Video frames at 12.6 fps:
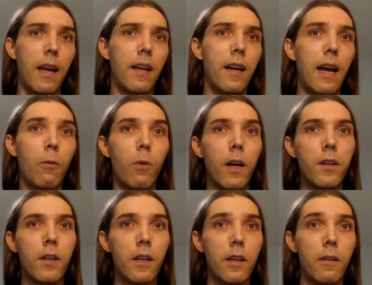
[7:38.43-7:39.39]
And I
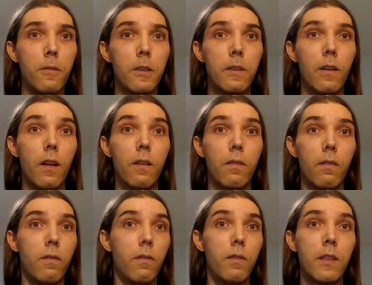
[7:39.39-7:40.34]
wondered
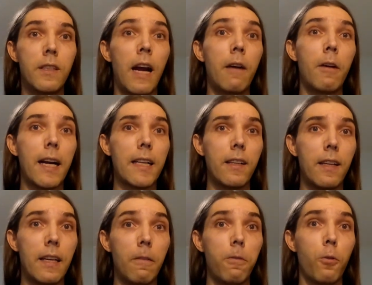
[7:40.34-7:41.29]

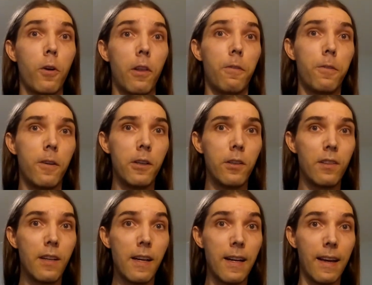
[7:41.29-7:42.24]
directly for the
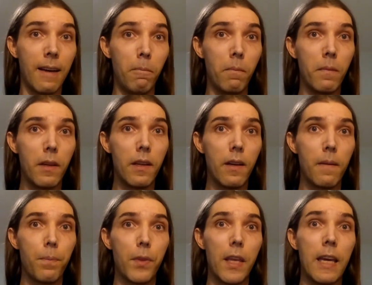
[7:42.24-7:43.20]
first time
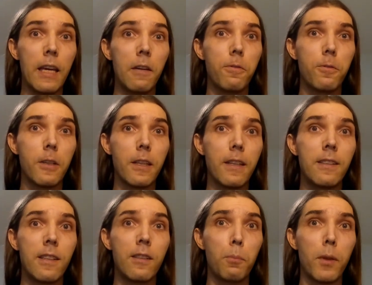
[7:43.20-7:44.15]
if
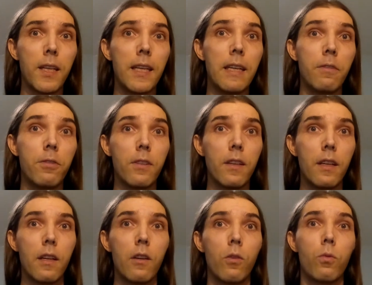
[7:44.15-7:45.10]
religious belief
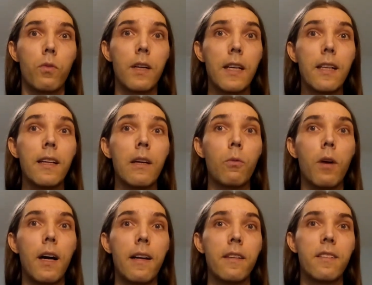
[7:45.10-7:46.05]
really
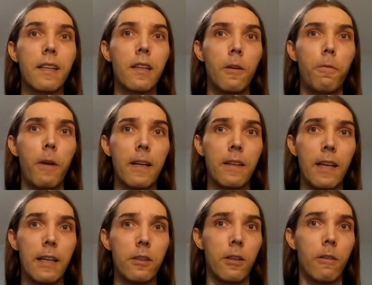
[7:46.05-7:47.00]
was a good
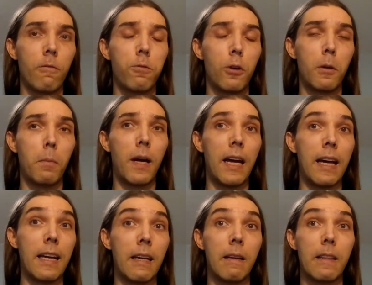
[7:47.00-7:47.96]
foundation for
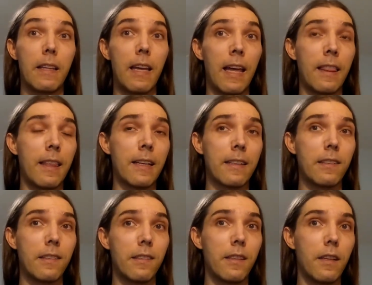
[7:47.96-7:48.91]
my
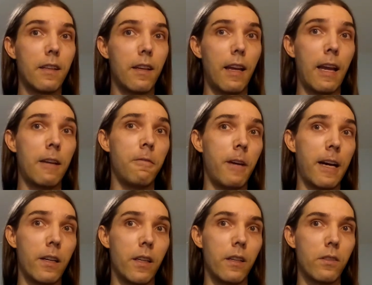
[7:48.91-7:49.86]
ethics and
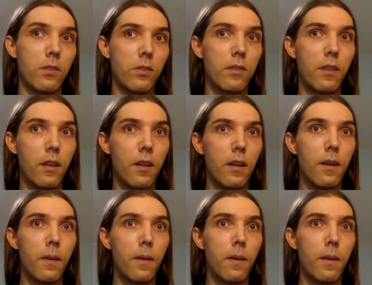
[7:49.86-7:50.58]
values.